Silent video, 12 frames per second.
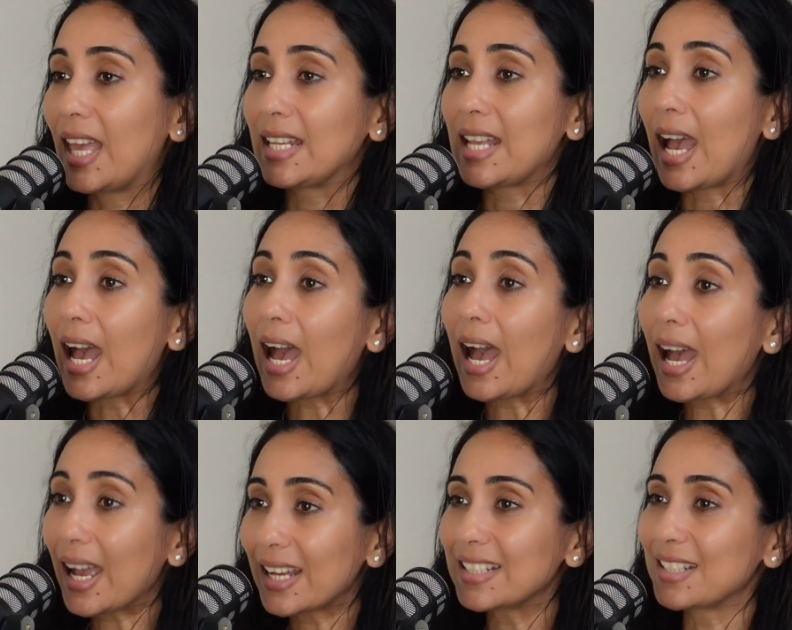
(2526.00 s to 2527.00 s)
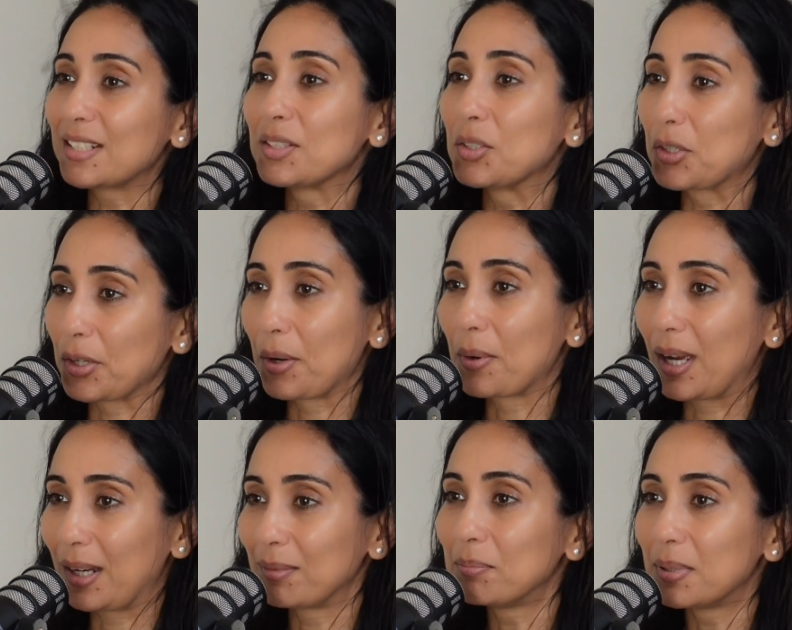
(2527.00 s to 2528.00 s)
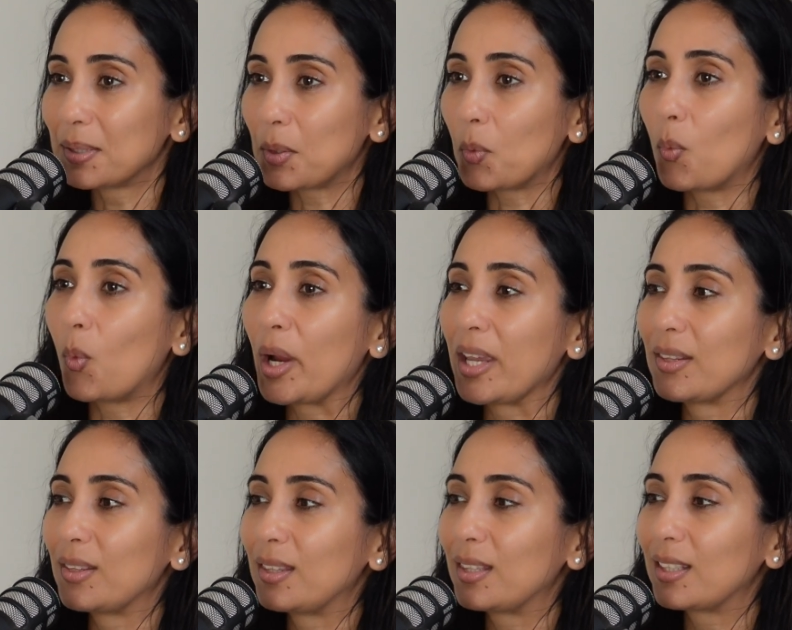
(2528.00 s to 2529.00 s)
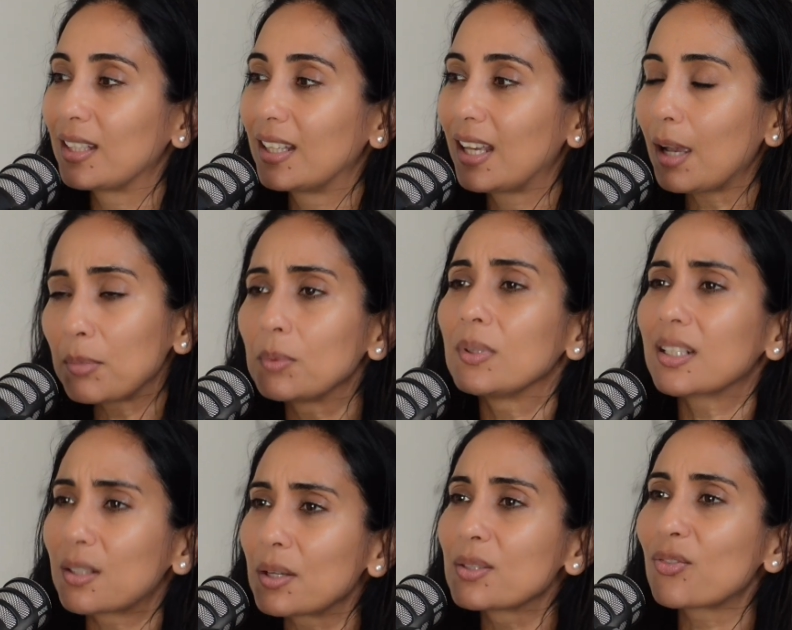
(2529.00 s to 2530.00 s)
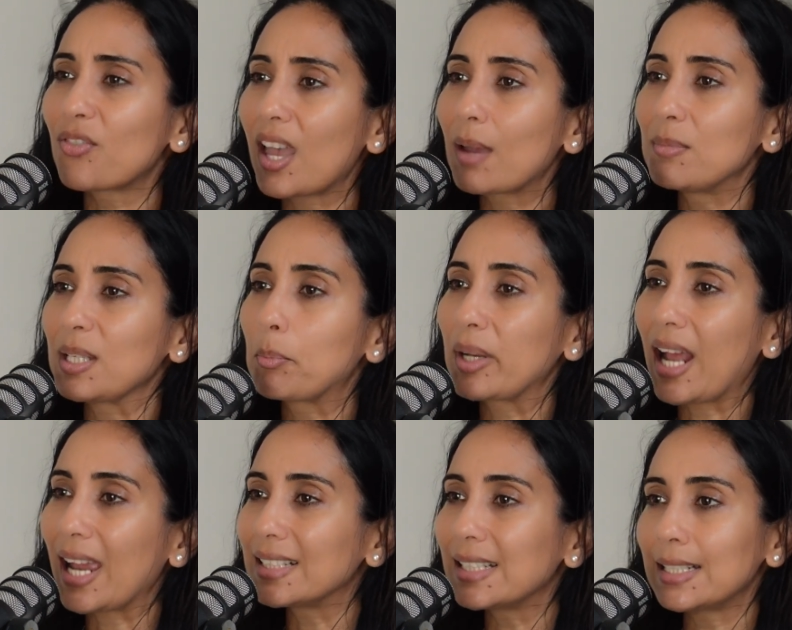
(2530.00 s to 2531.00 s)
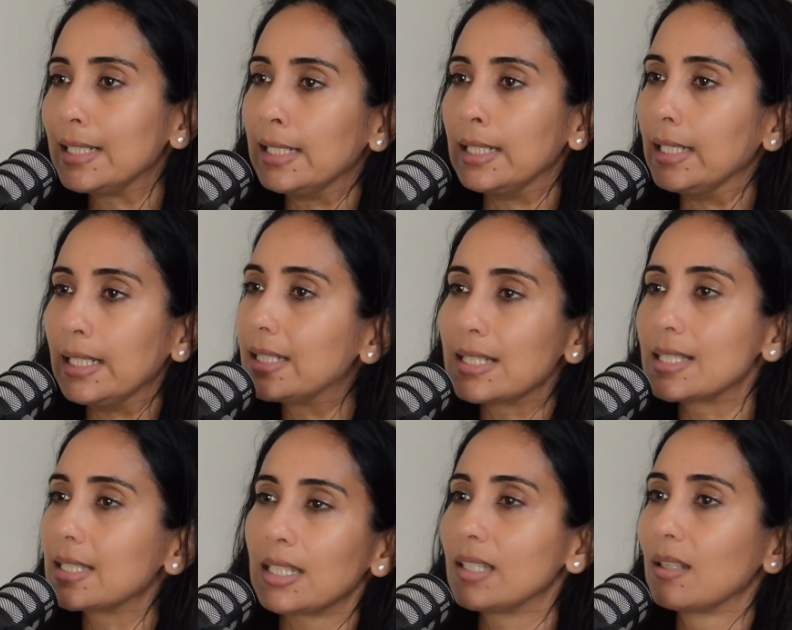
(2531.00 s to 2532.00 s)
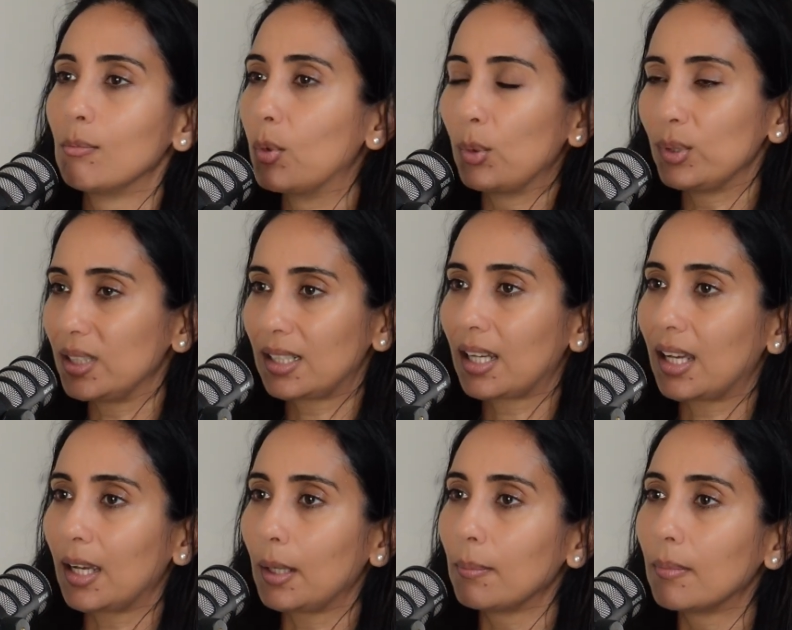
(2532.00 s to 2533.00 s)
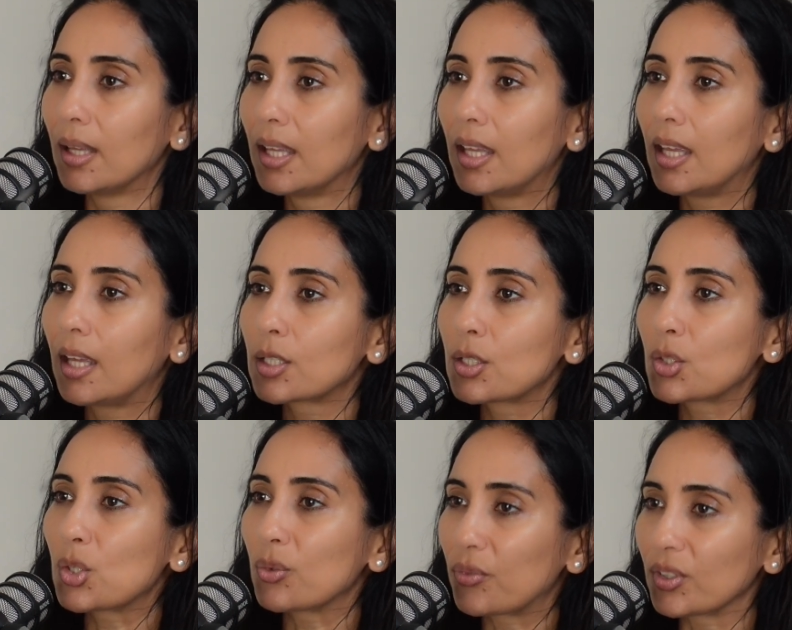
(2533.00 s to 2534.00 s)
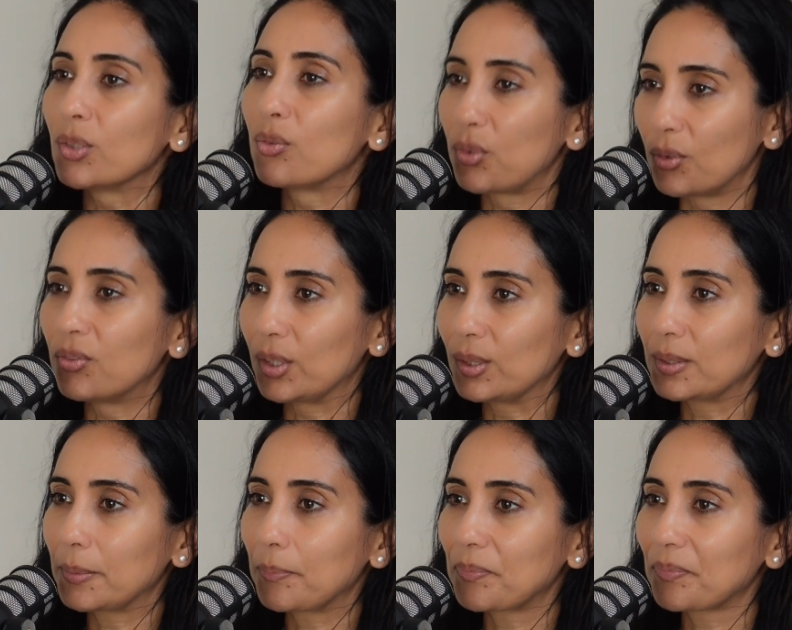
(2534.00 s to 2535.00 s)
Now, I didn't grow up we're a close family, but I didn't need to see them all the time to feel fulfilled.